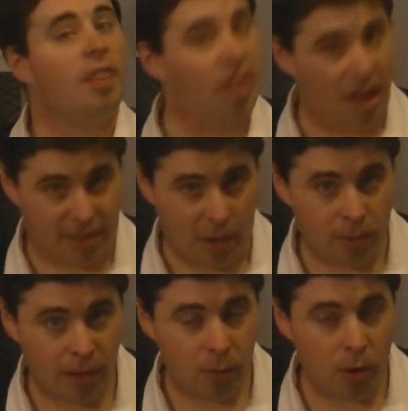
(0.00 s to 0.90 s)
There's
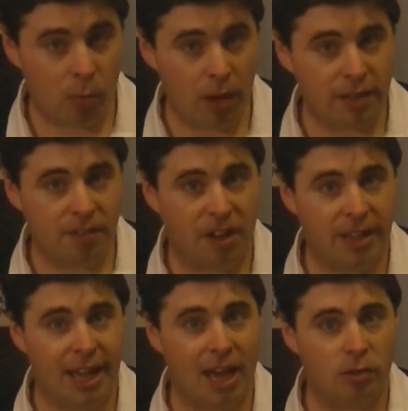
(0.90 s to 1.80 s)
only one way to
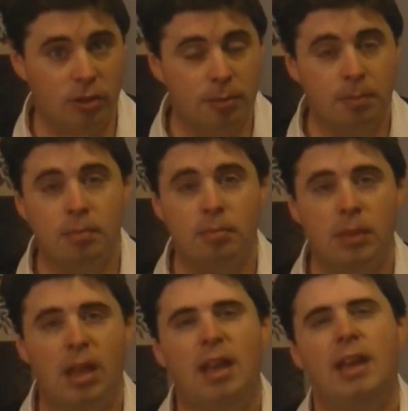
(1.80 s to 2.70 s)
find out.
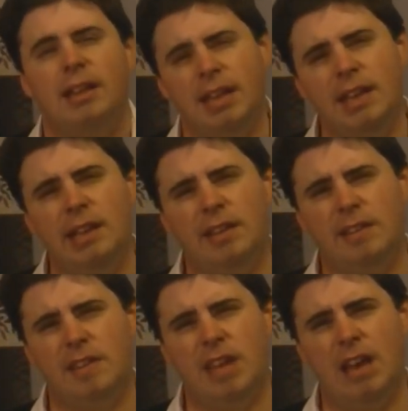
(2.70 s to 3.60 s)
Needless
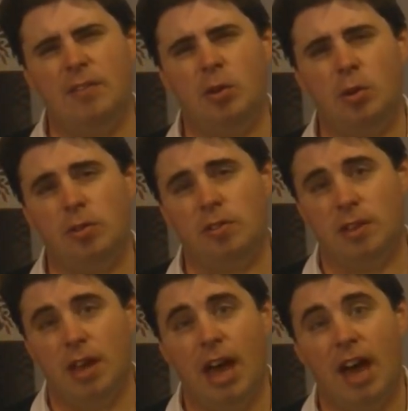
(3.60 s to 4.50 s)
to say, of course,
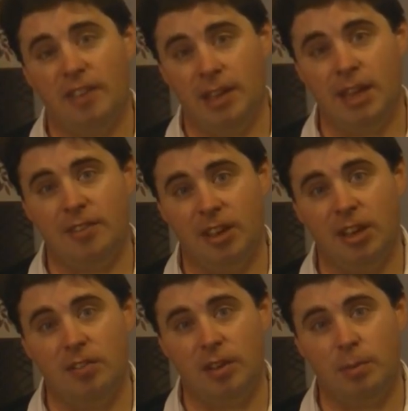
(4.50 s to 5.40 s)
having never
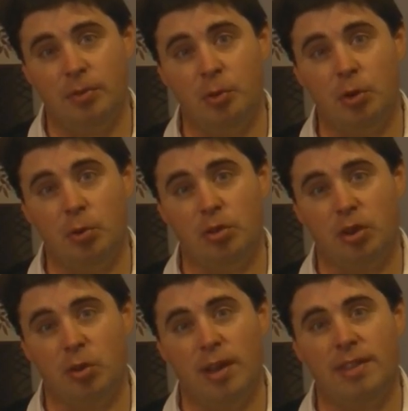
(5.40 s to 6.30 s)
heard of it before it was
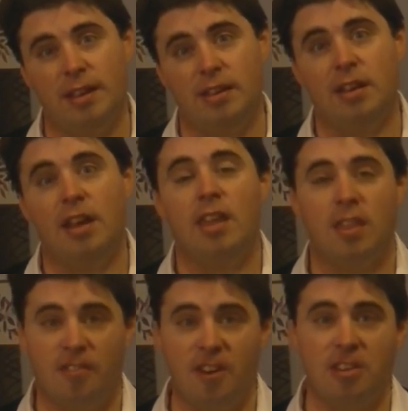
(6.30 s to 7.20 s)
requested,
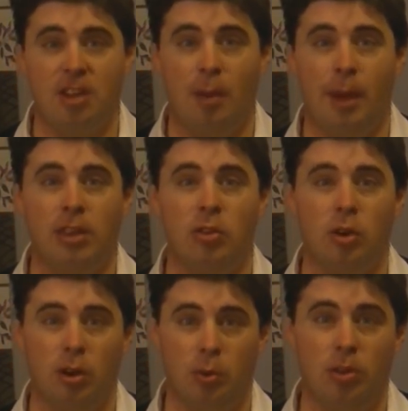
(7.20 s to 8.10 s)
the first time I
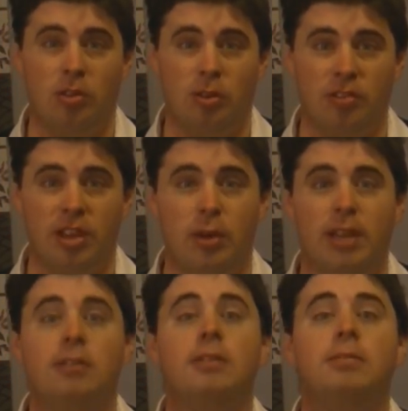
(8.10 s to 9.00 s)
saw it was to review it.